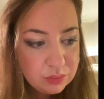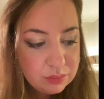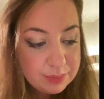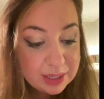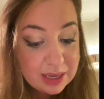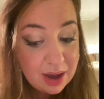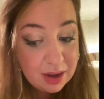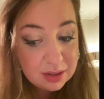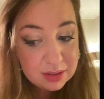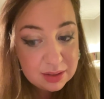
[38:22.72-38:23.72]
But yeah,
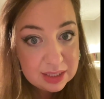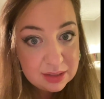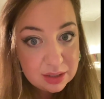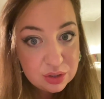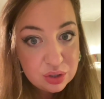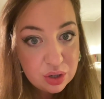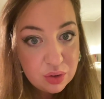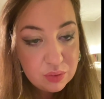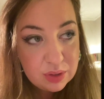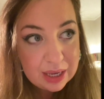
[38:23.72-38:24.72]
this does
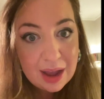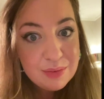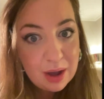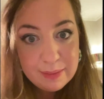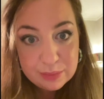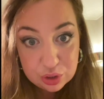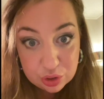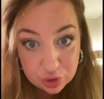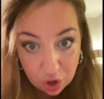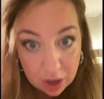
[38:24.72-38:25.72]
show, like, I'm
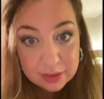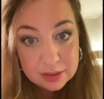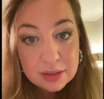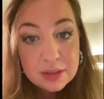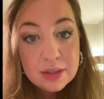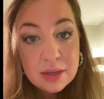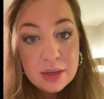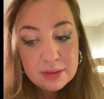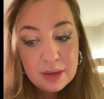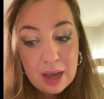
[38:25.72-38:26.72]
shocked.
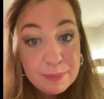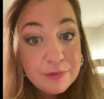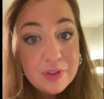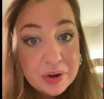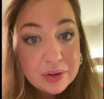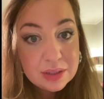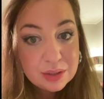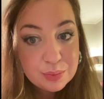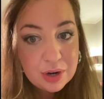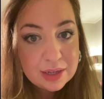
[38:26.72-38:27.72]
I'm very
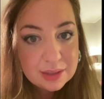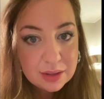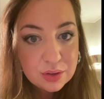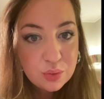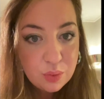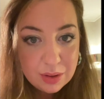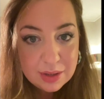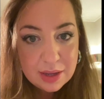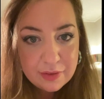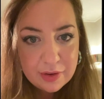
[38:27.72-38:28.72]
surprised at the
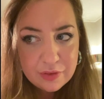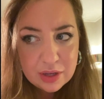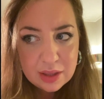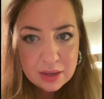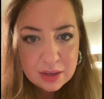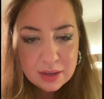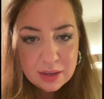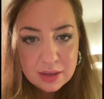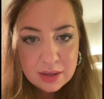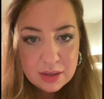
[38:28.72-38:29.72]
quality of everything.
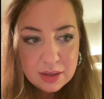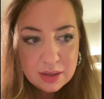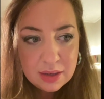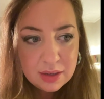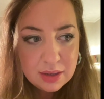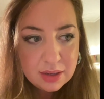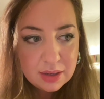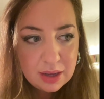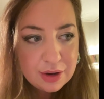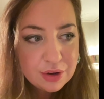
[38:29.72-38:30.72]

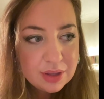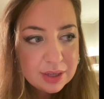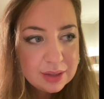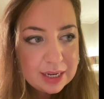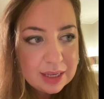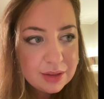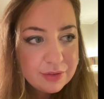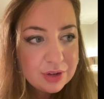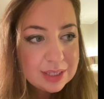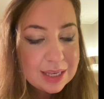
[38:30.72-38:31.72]
I heard the lady at the
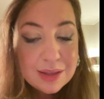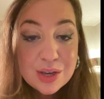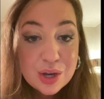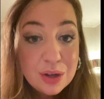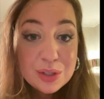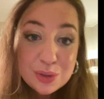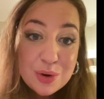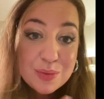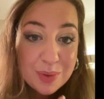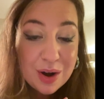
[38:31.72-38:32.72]
front say, the
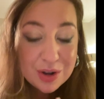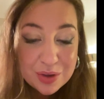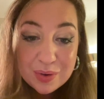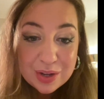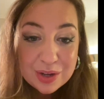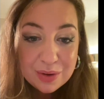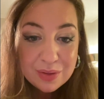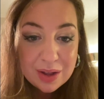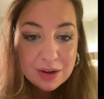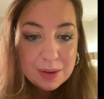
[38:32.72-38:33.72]
consort bar, you can go
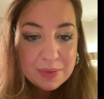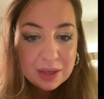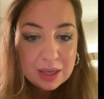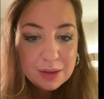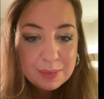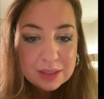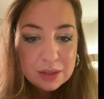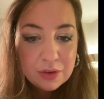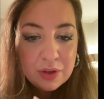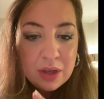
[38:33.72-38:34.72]
there. And I'm thinking to
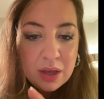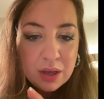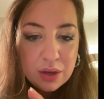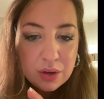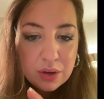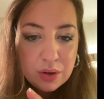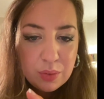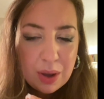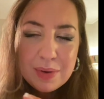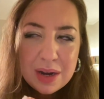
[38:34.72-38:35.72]
myself,
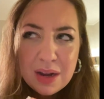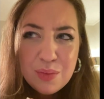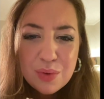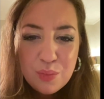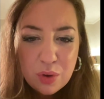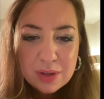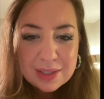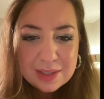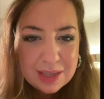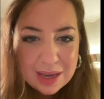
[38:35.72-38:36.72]
why would anyone want to
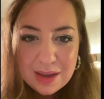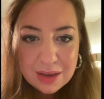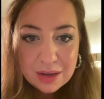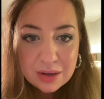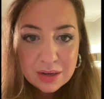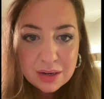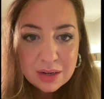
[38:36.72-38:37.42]
stay here